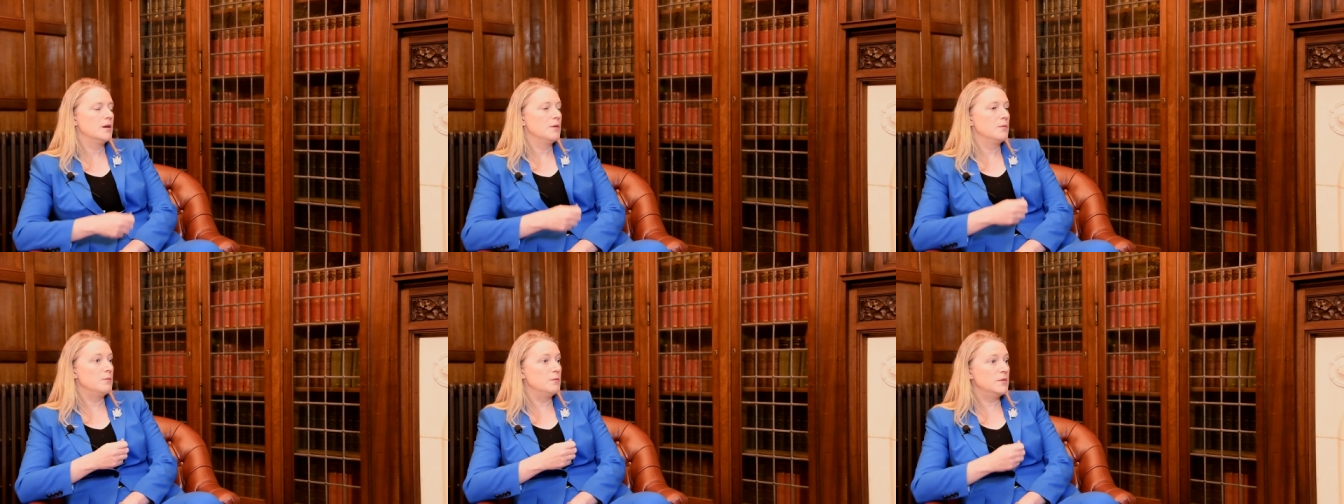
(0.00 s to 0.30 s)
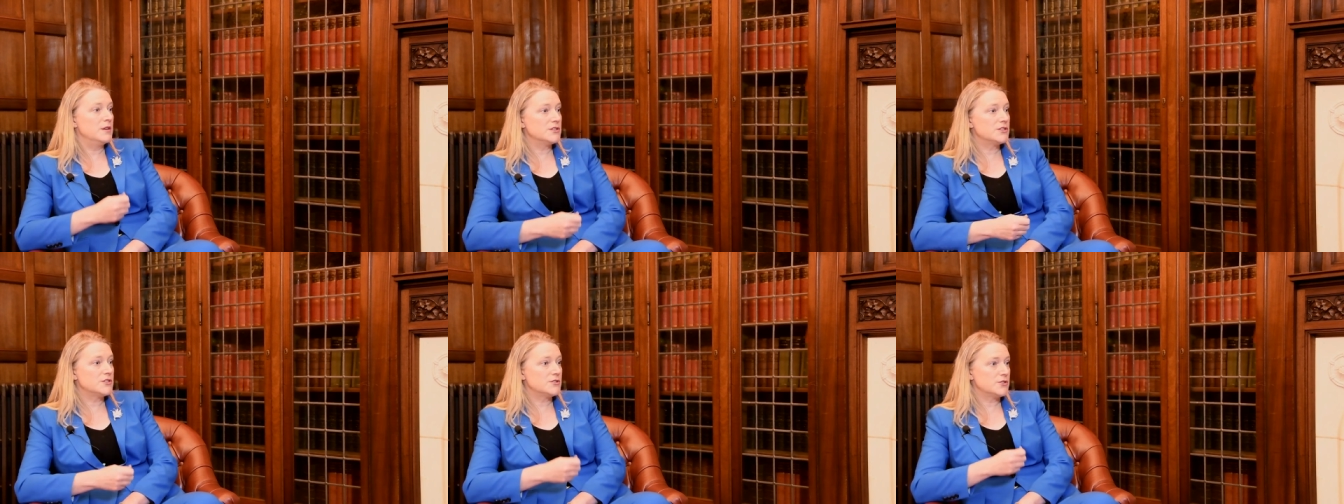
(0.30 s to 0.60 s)

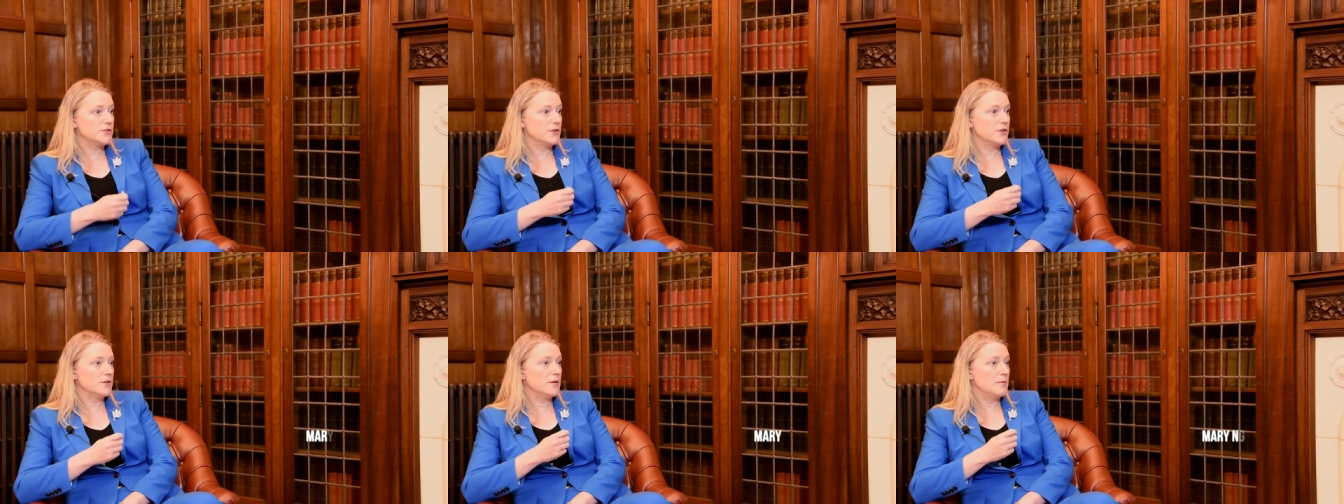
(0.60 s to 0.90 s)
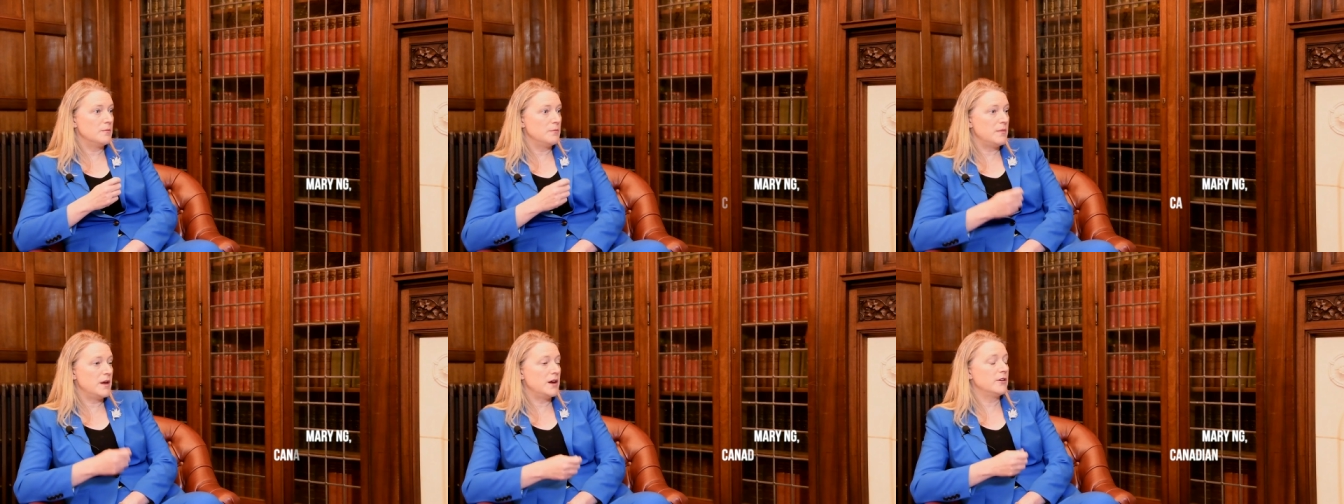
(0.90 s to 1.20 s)

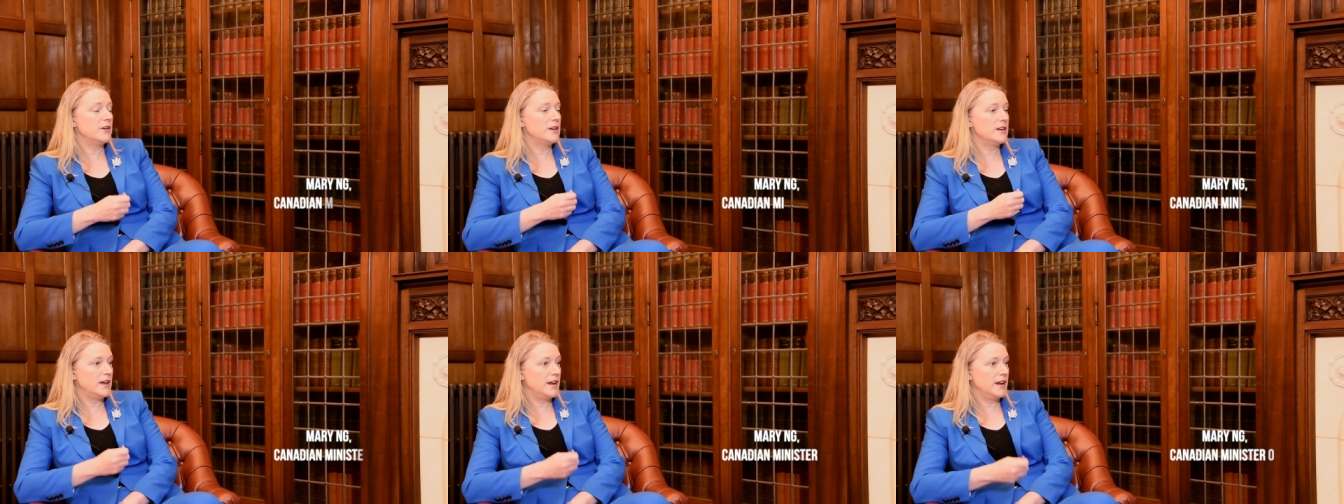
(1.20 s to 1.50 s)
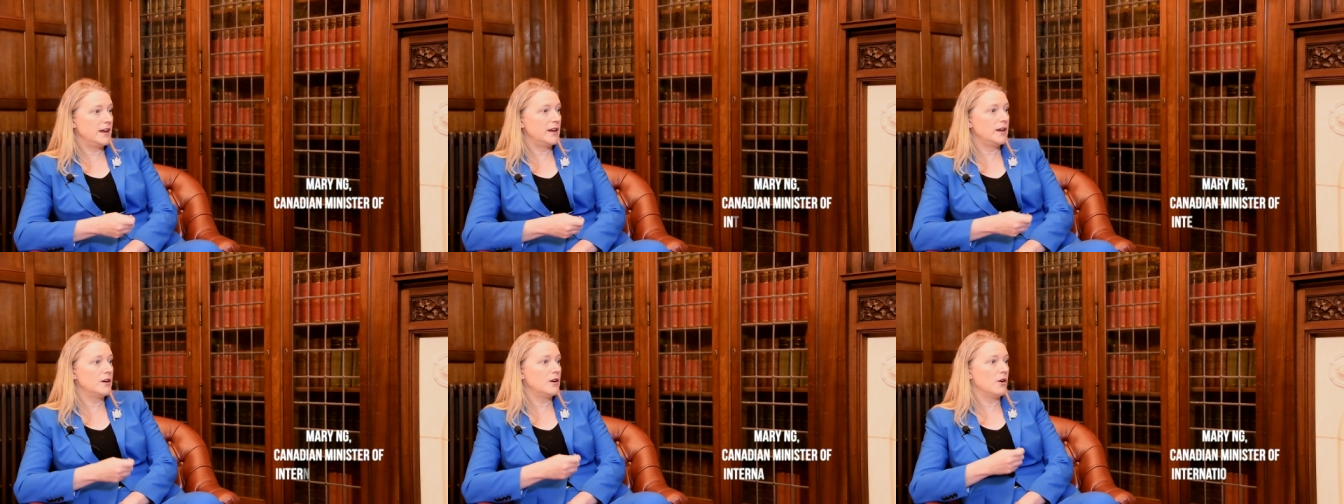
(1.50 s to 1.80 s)
Minister Mary
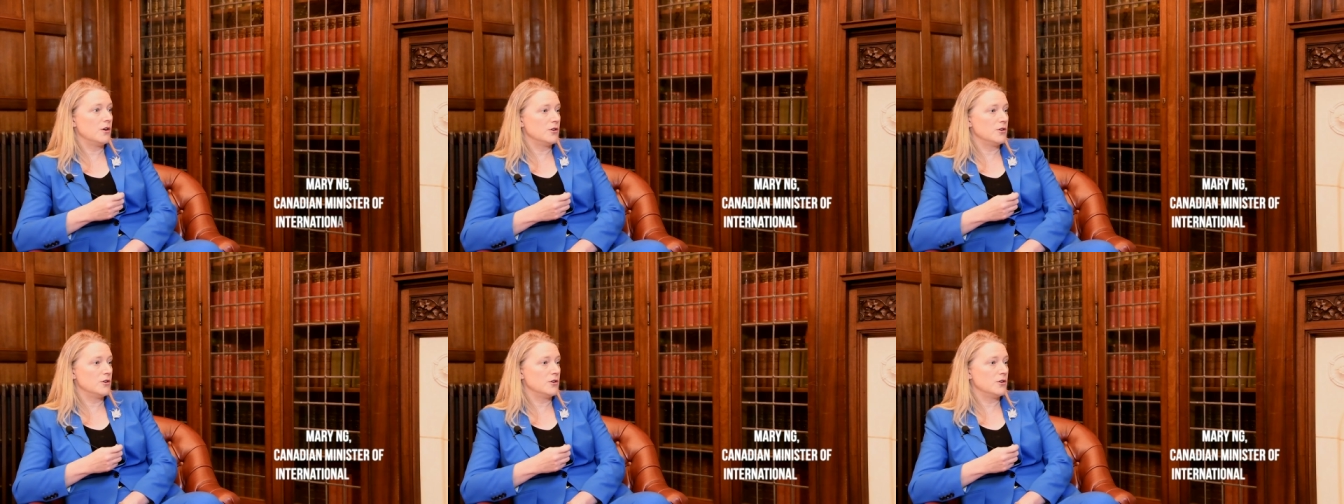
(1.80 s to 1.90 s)
Ng,